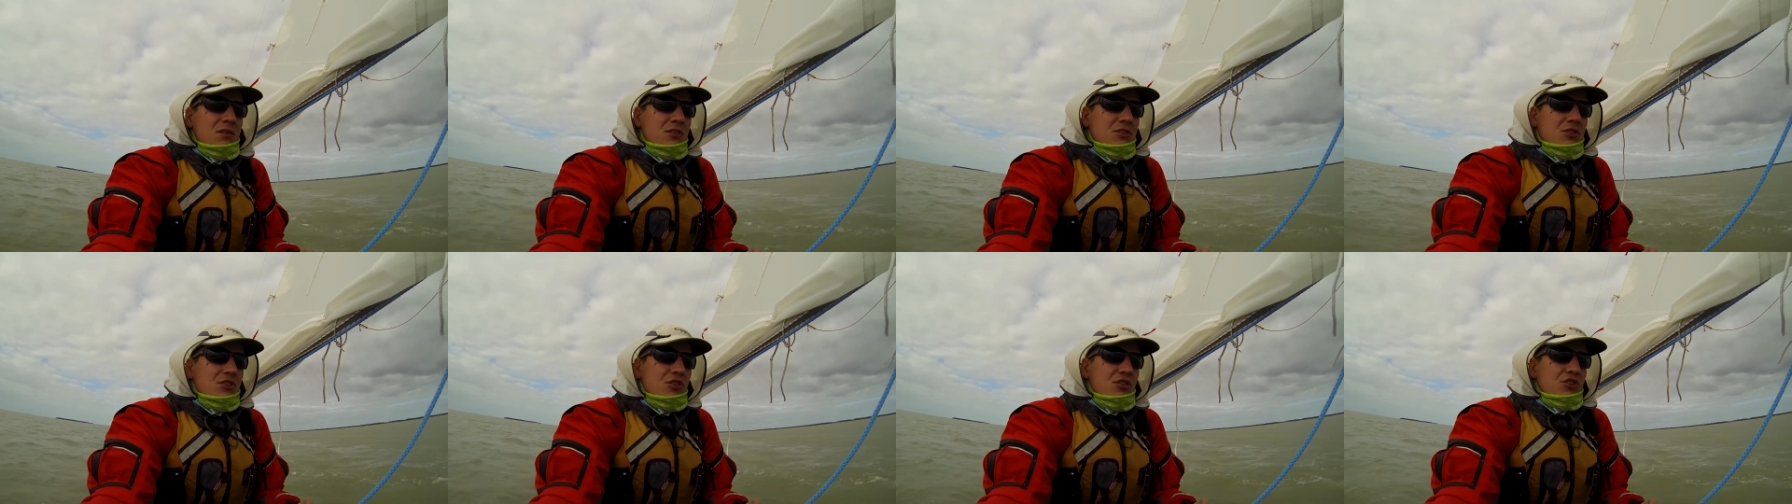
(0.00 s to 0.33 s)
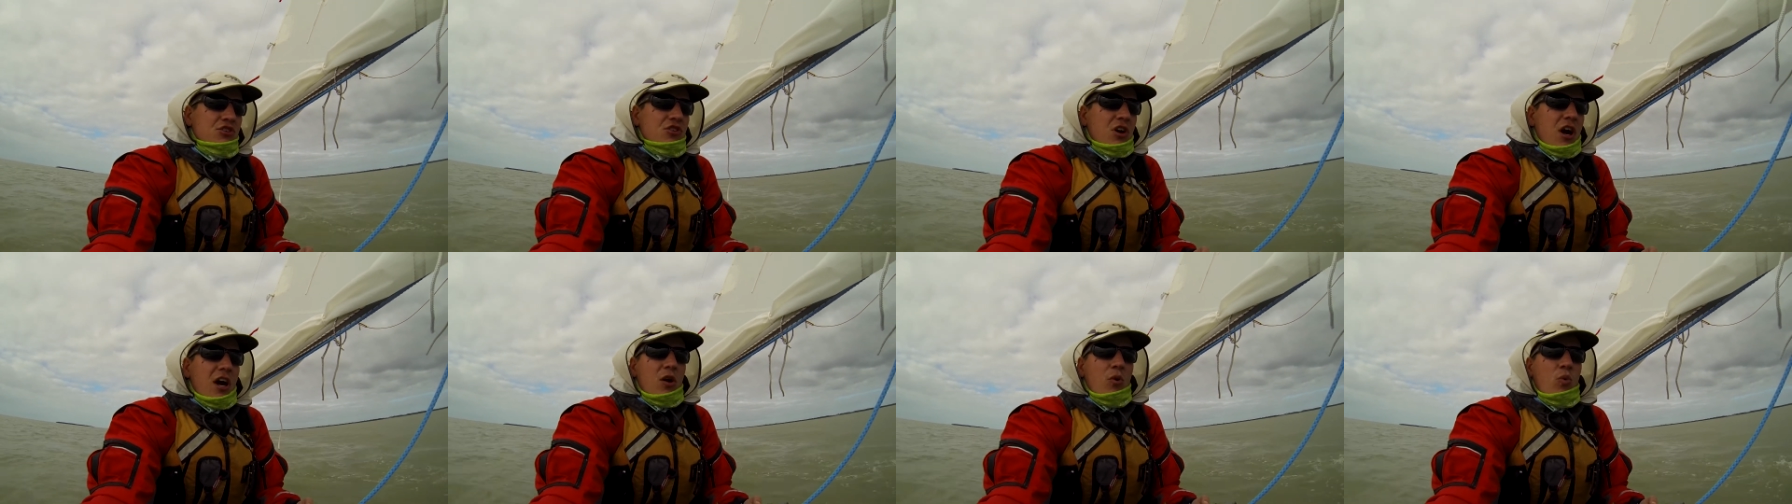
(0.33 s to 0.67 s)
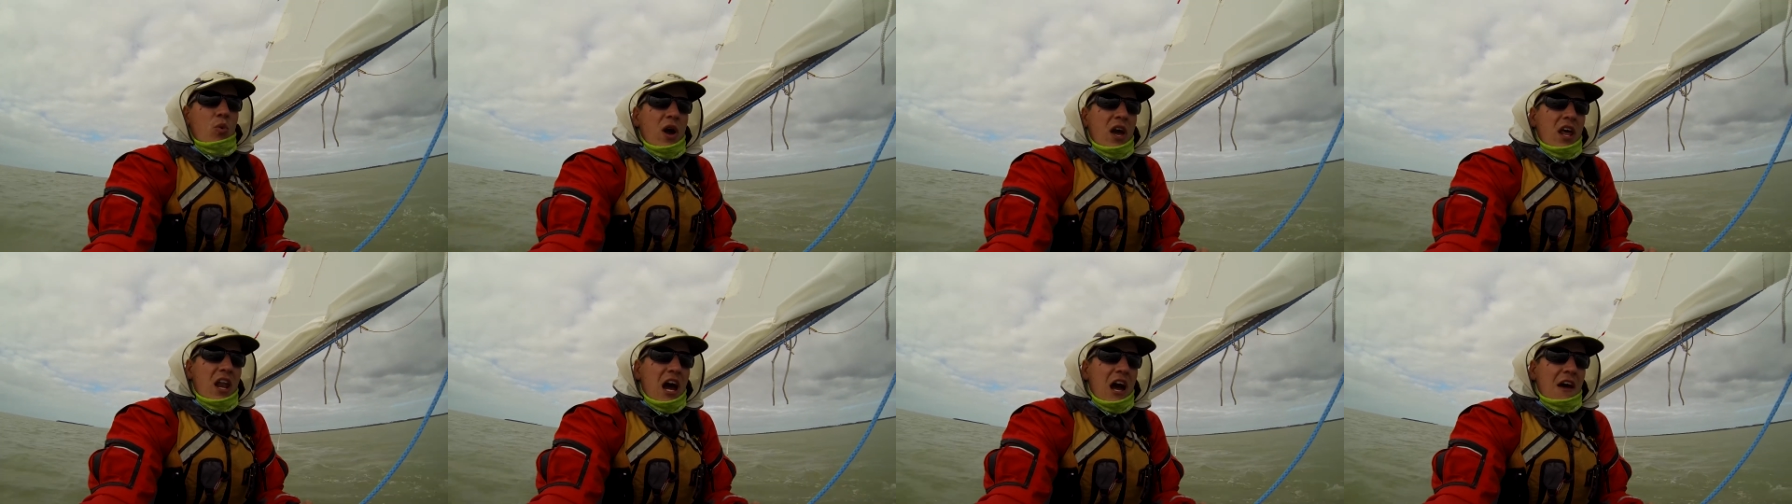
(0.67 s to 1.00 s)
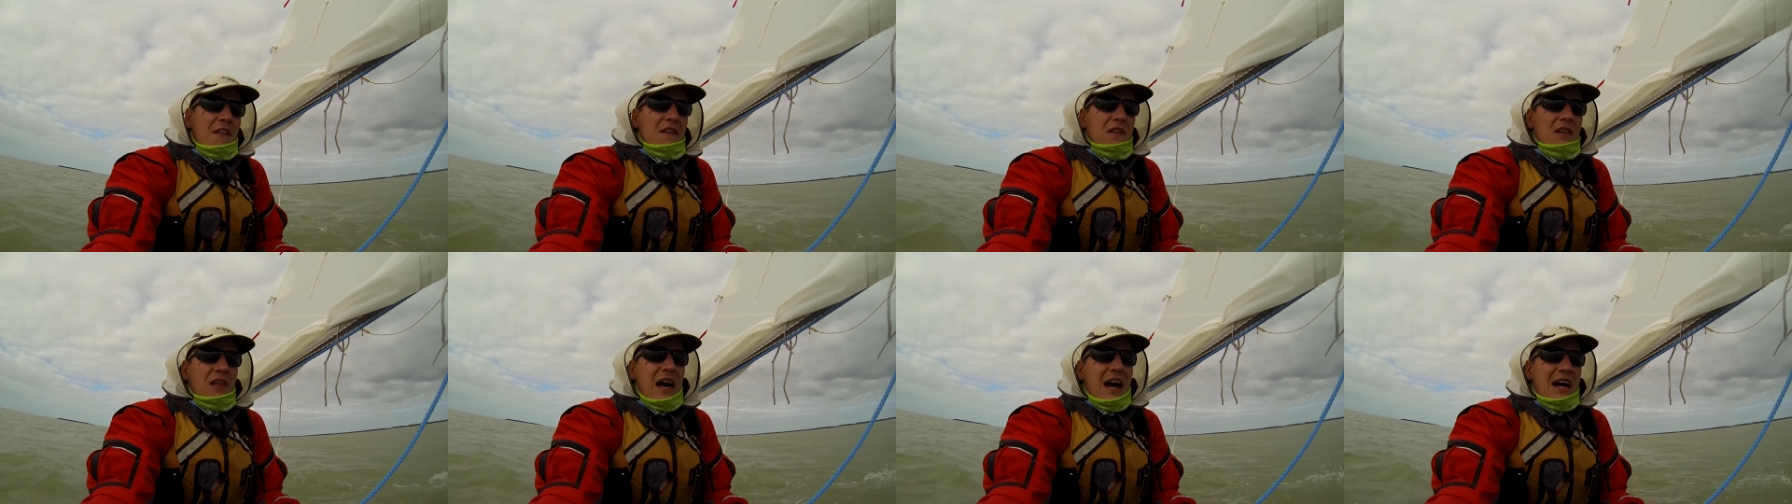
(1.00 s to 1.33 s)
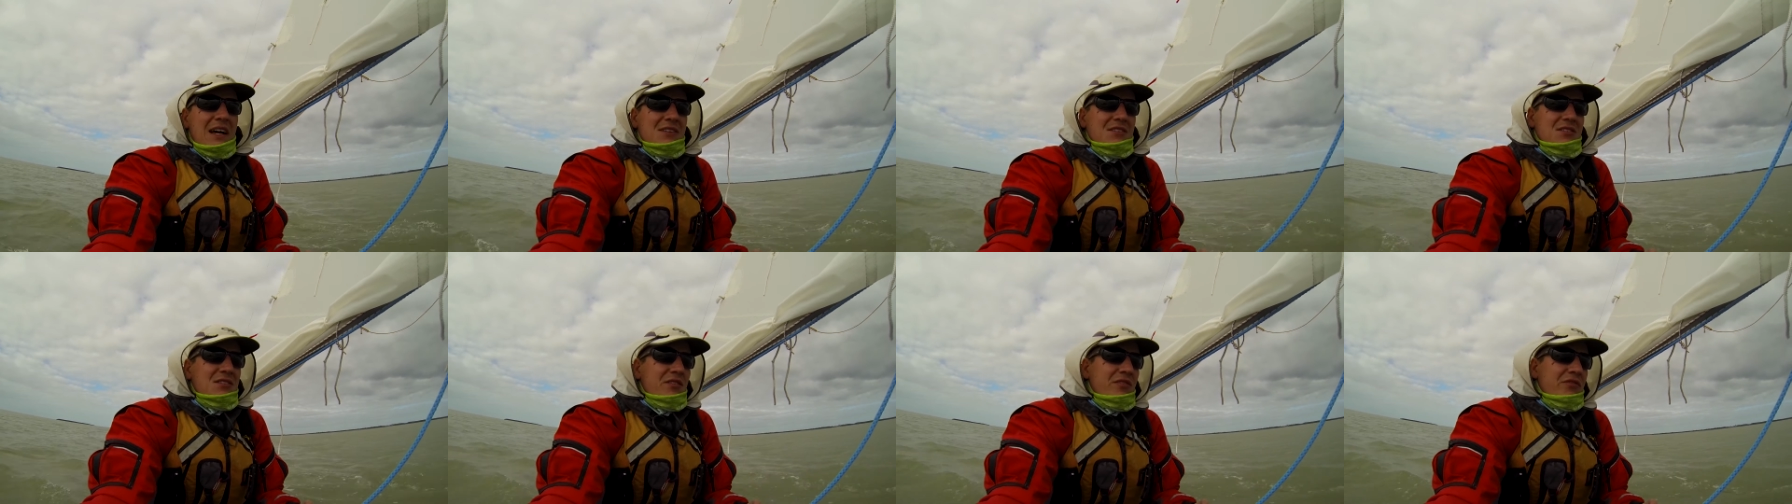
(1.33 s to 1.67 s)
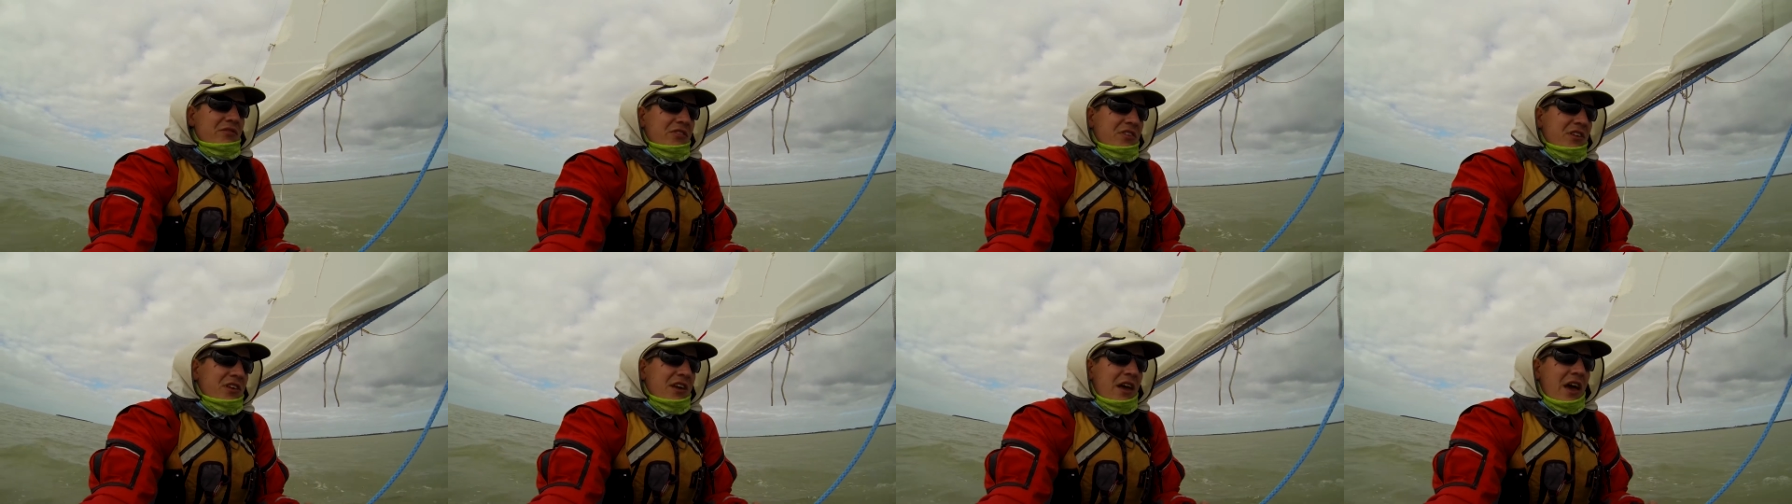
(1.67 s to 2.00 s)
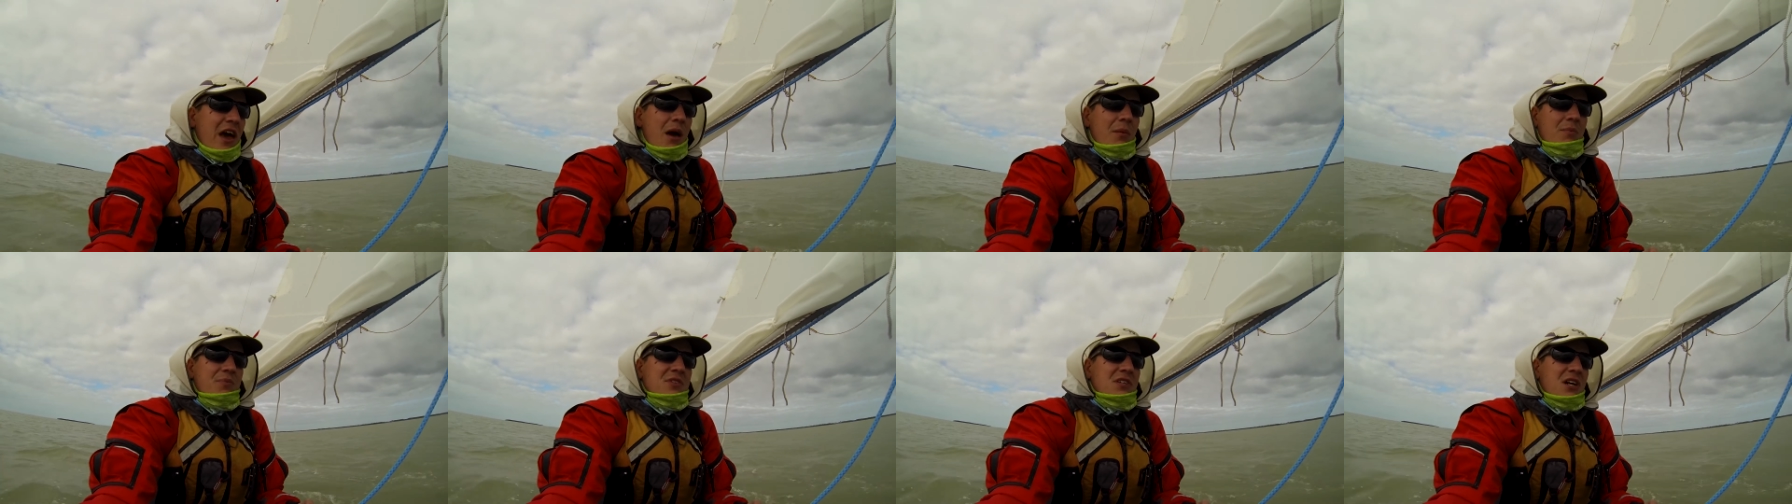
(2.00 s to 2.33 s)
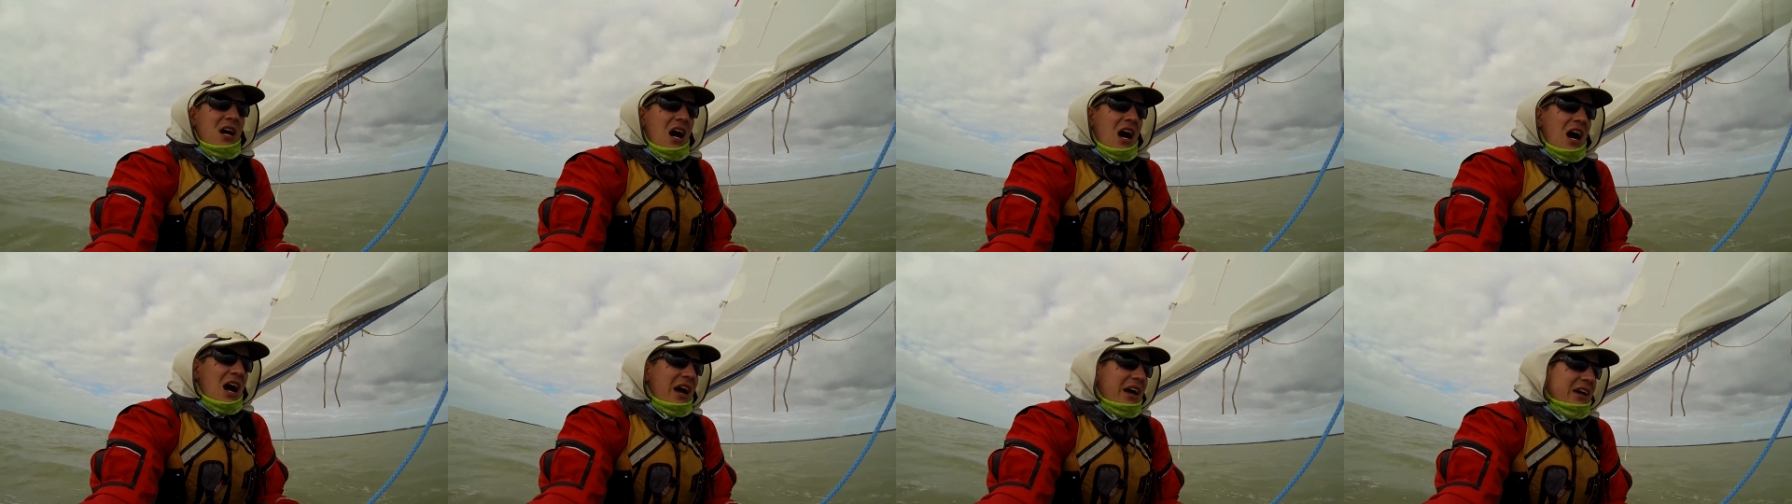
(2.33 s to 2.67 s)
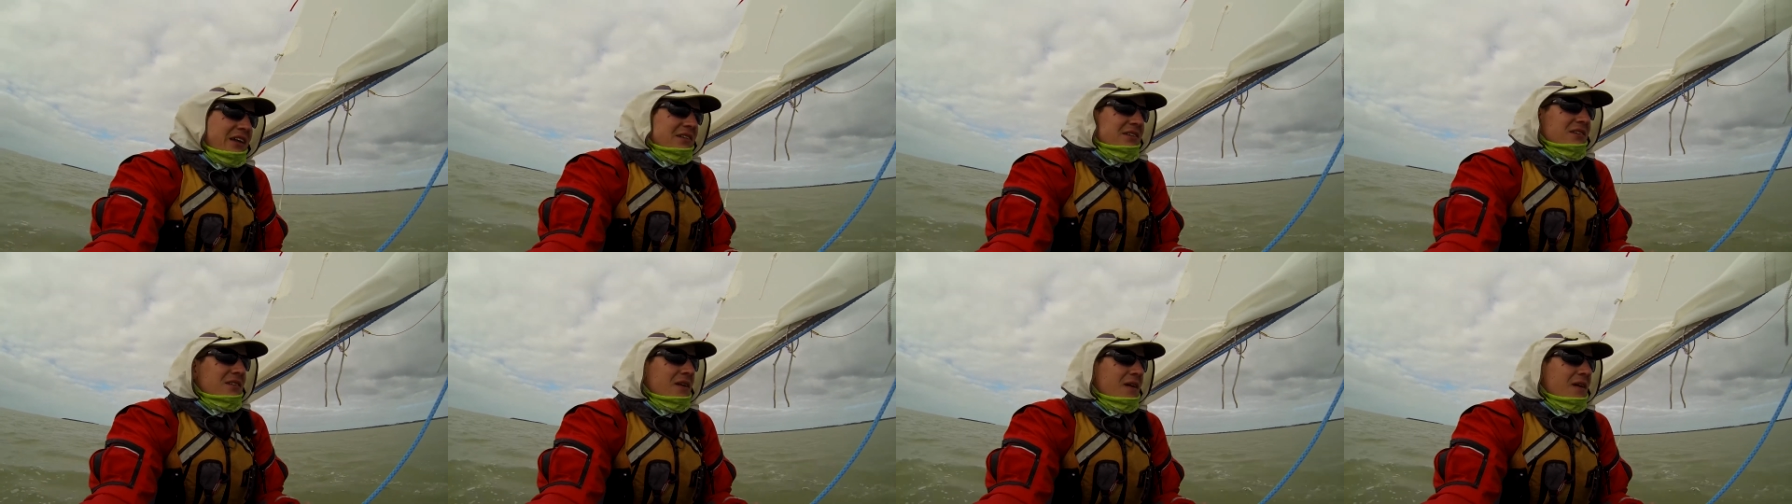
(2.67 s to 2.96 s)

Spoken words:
to try to wait out the last of the ebb tide,